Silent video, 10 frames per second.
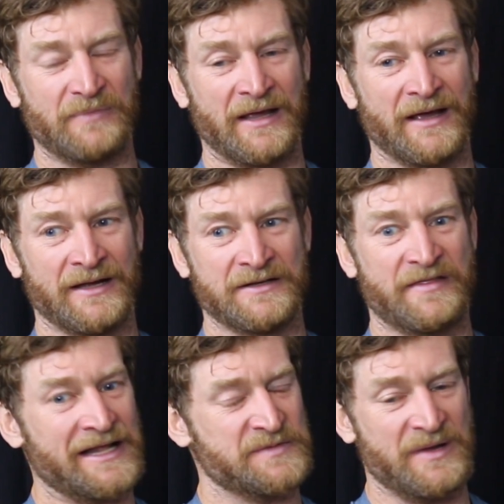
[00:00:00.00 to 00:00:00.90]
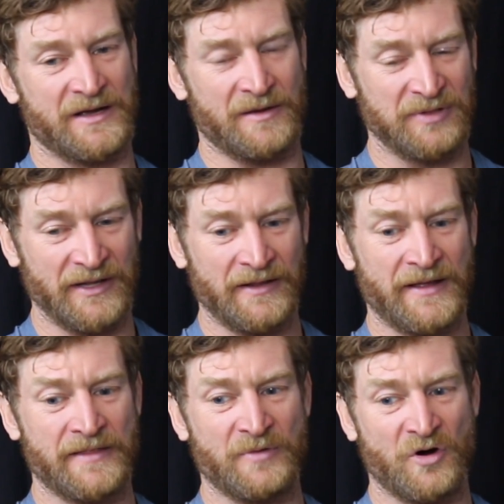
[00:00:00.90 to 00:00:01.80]
And that's being completely
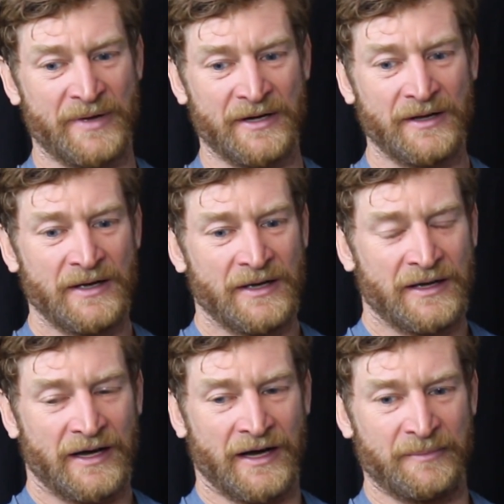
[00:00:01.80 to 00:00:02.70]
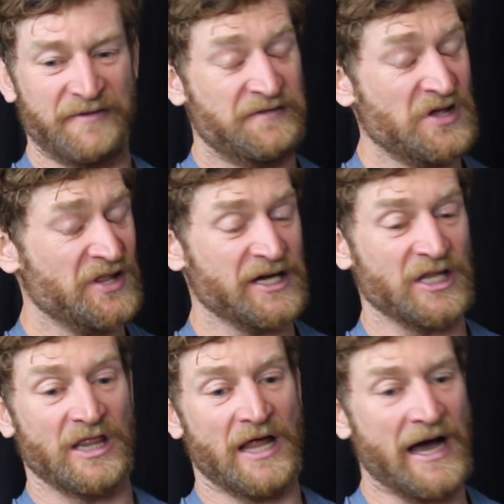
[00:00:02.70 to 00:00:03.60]
in the moment, um, feeling
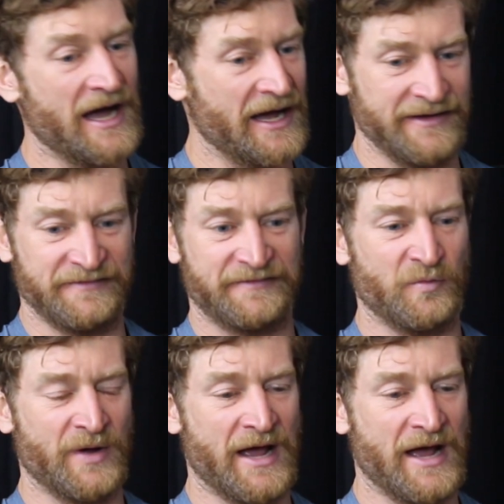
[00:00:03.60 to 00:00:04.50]
alive. When